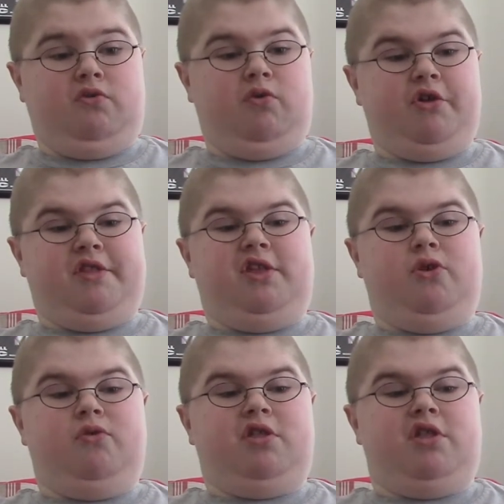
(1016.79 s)
well as the
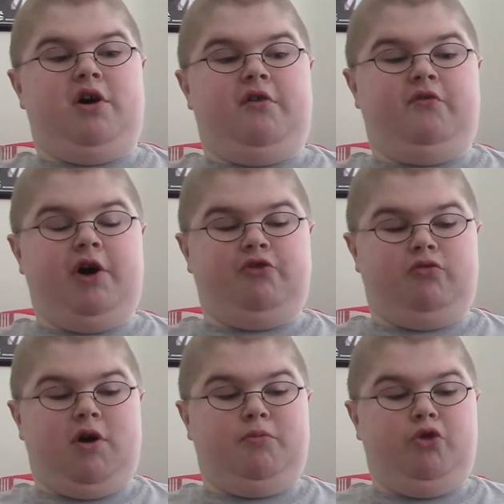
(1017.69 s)
use of a
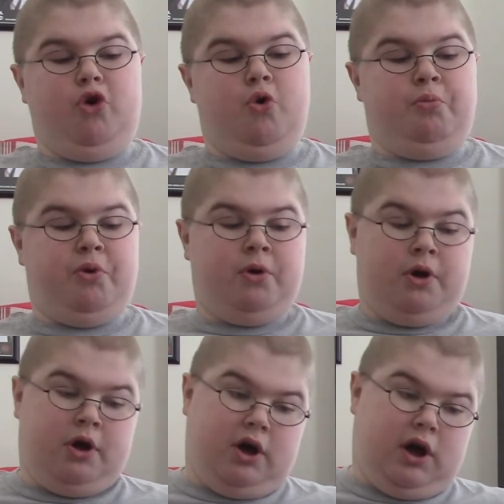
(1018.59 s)
drum loop,
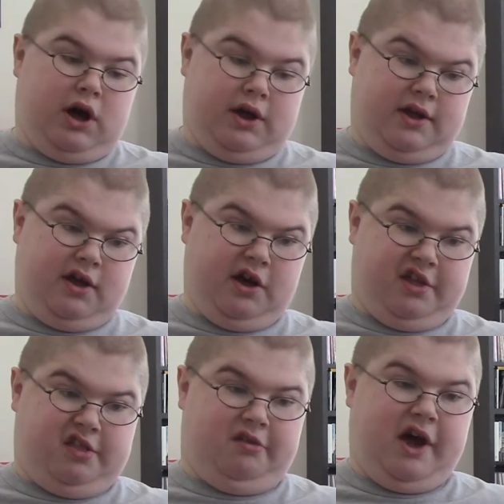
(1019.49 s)
a
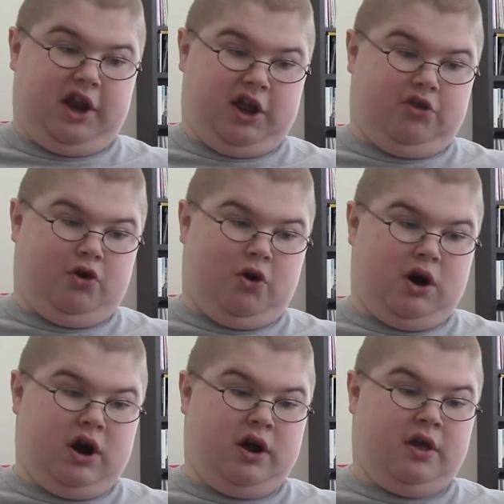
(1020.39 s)
slide
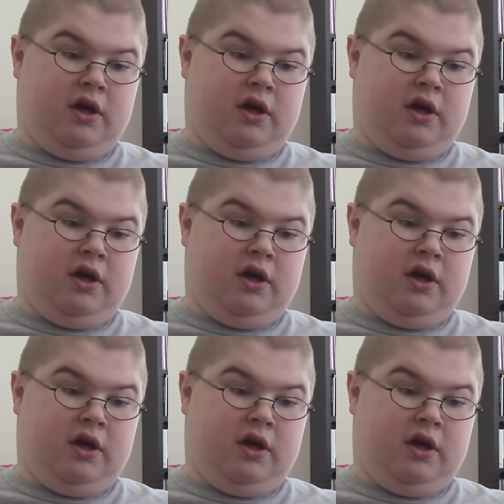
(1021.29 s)
guitar,